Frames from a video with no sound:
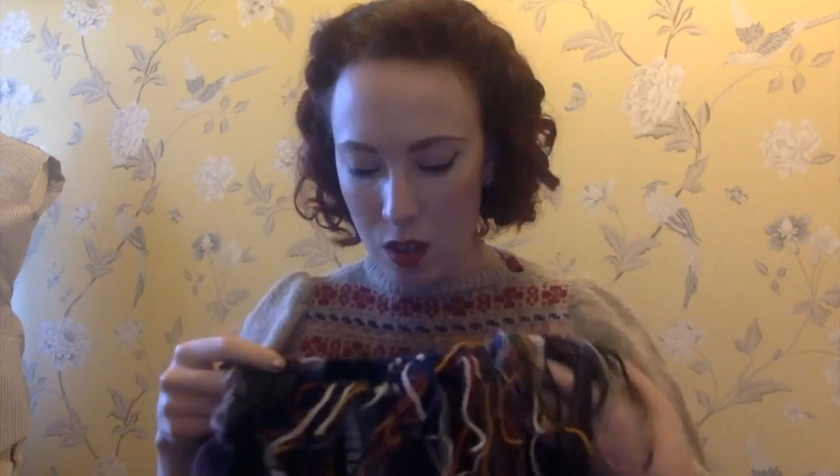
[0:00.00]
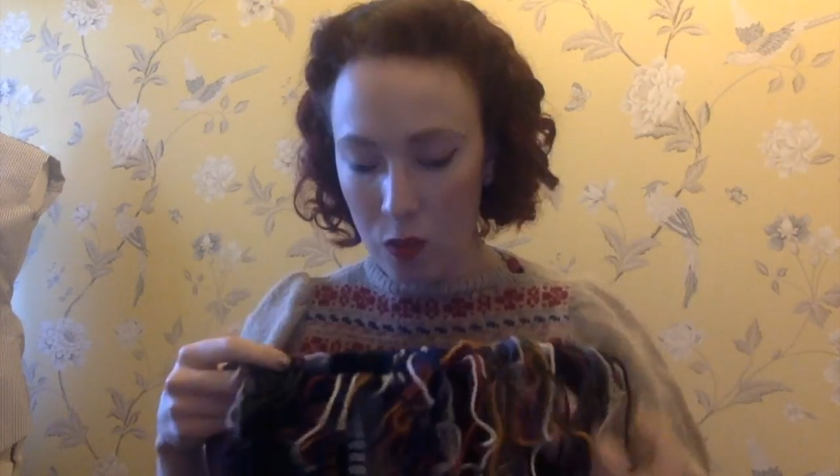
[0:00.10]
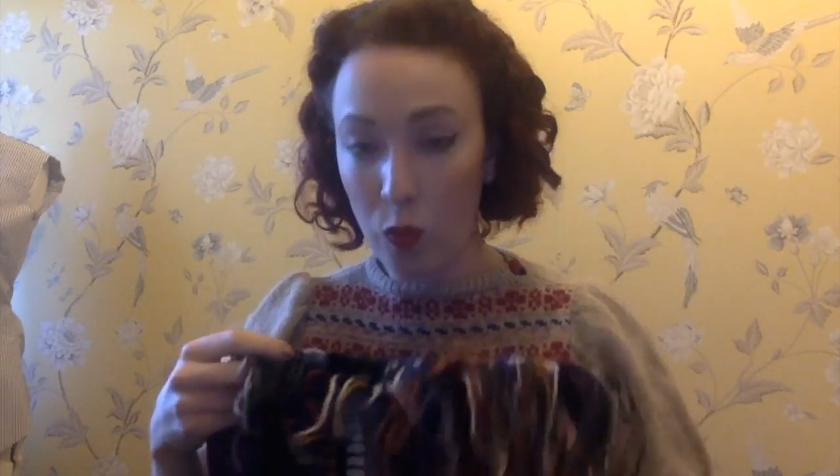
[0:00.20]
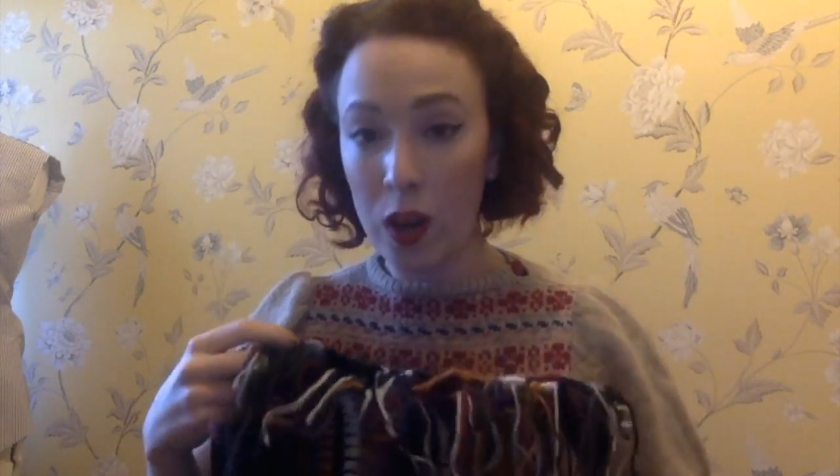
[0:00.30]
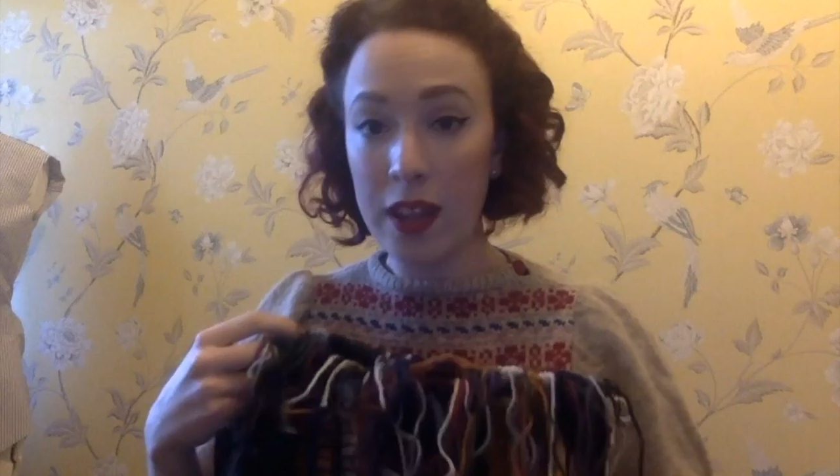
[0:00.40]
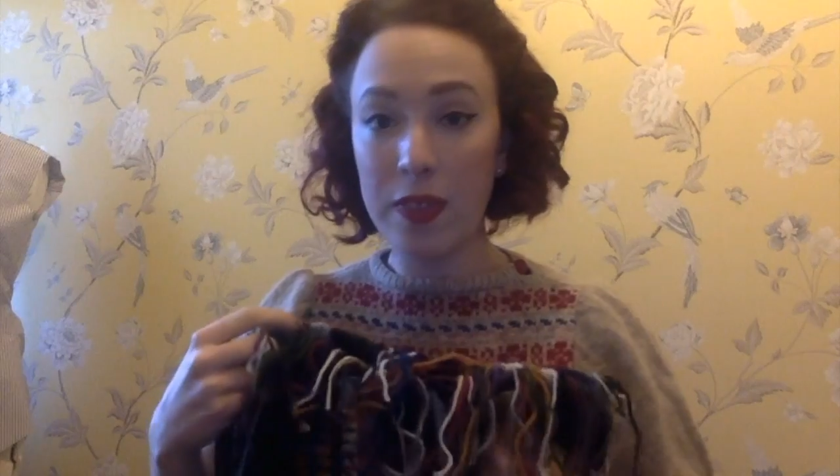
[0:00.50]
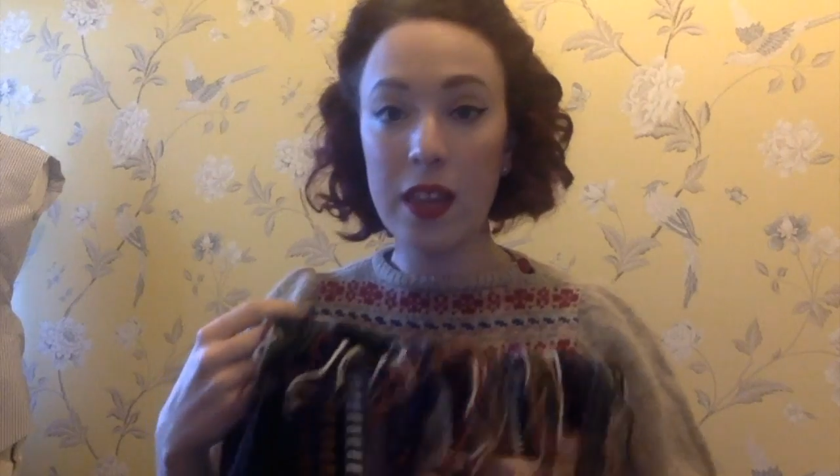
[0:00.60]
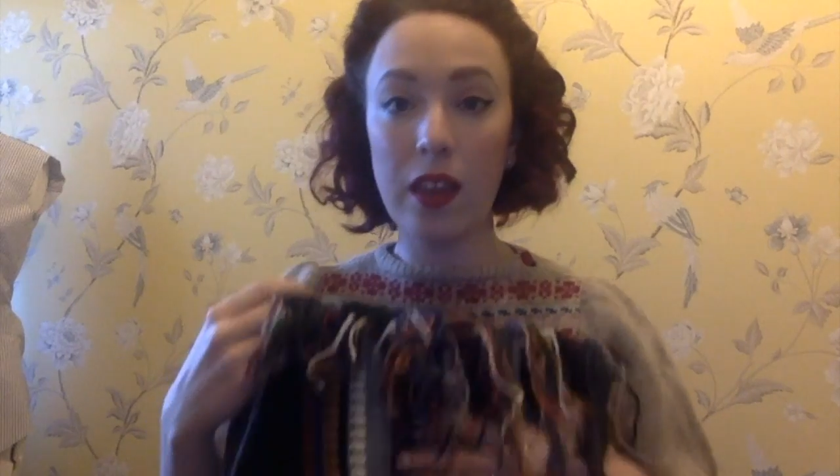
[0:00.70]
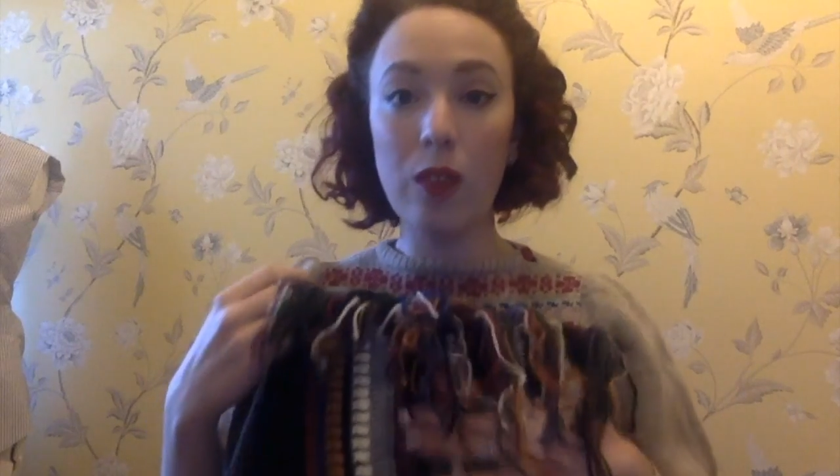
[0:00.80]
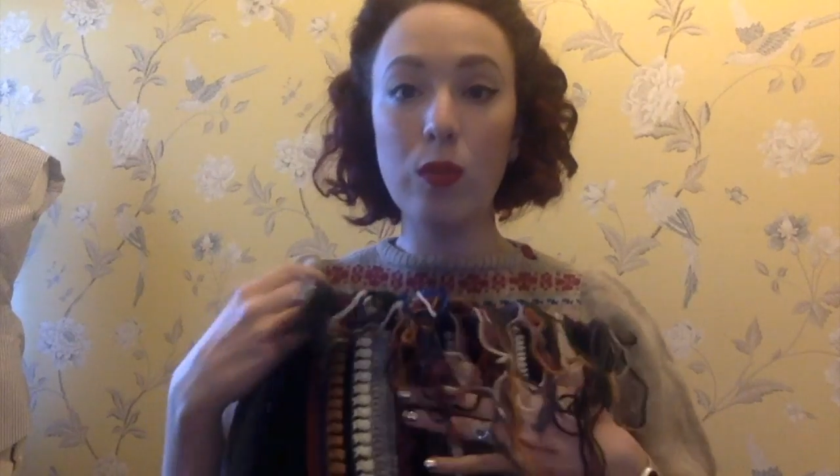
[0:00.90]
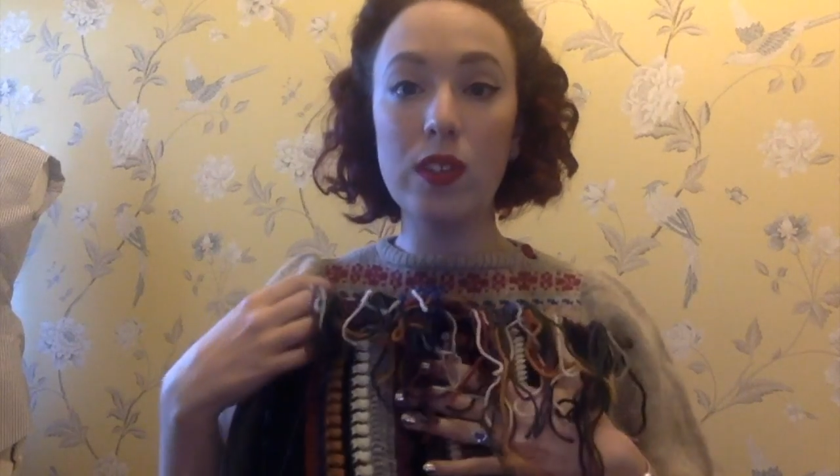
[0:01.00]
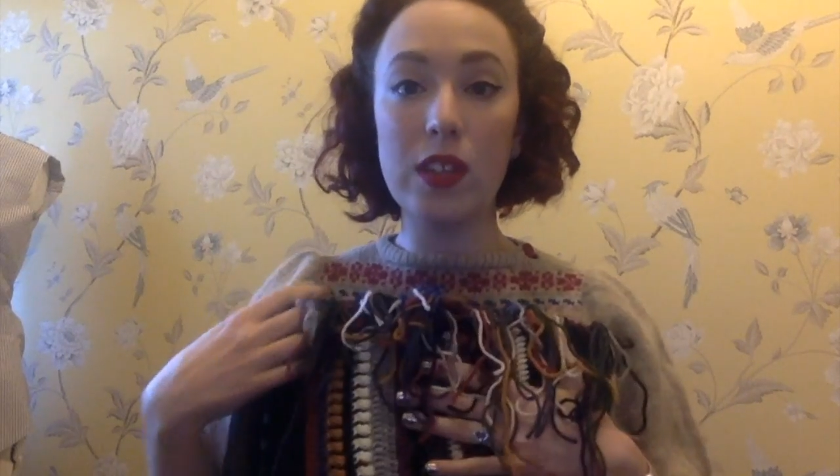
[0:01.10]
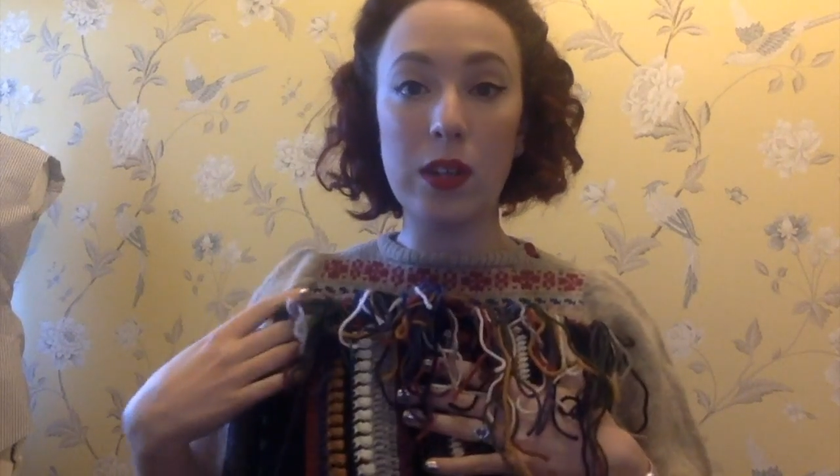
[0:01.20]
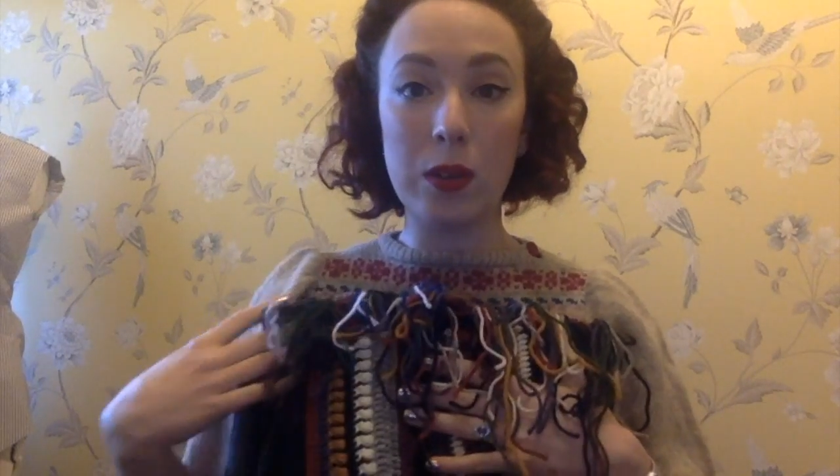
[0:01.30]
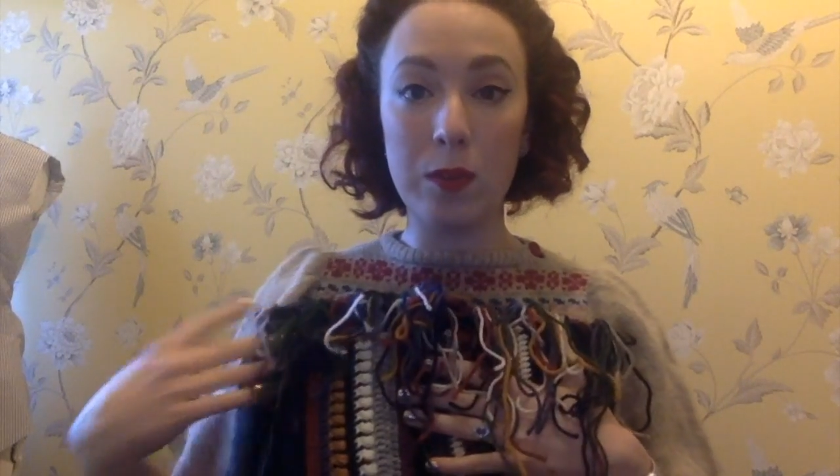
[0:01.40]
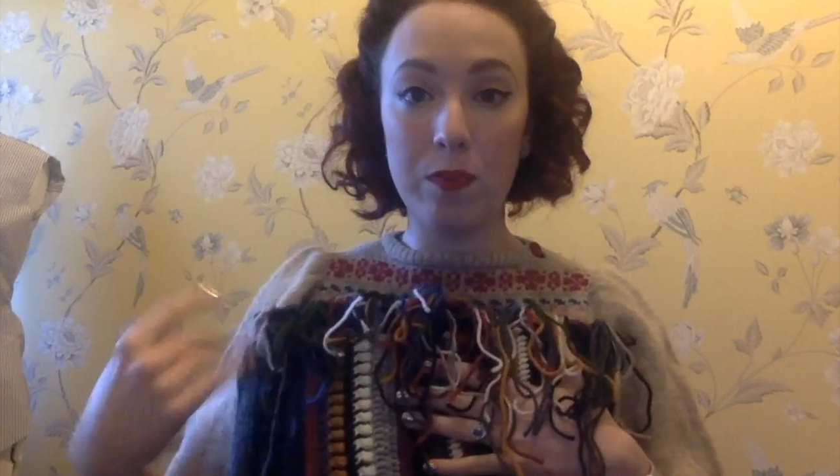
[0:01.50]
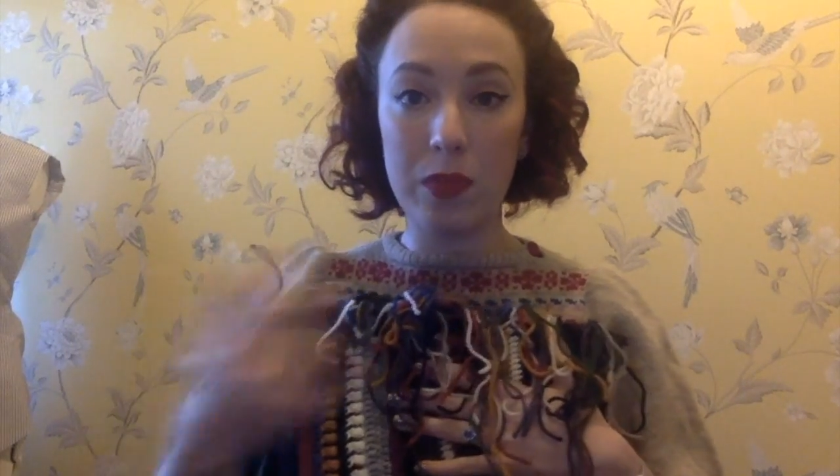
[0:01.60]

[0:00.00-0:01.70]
What I think I will do